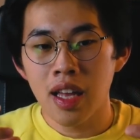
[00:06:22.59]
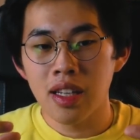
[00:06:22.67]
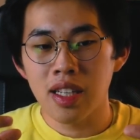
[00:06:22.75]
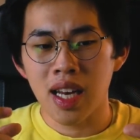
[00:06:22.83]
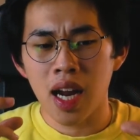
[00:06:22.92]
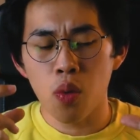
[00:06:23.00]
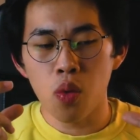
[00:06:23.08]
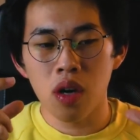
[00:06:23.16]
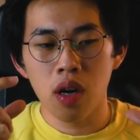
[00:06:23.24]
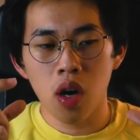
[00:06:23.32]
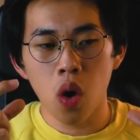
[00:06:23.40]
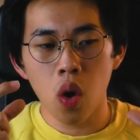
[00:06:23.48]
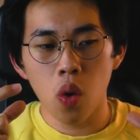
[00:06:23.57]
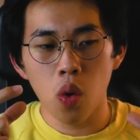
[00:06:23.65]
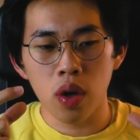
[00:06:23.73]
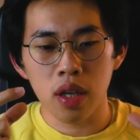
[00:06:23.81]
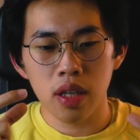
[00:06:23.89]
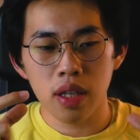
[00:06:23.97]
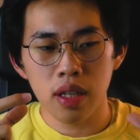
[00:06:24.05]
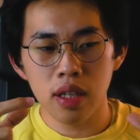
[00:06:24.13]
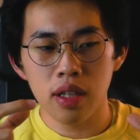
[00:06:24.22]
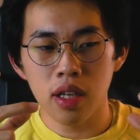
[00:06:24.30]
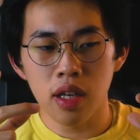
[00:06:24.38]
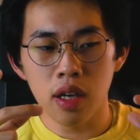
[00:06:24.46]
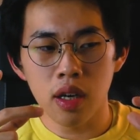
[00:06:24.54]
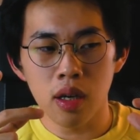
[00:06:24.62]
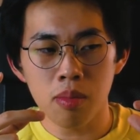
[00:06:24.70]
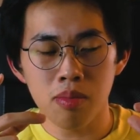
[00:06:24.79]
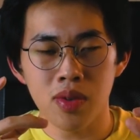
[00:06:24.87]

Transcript: that I would call the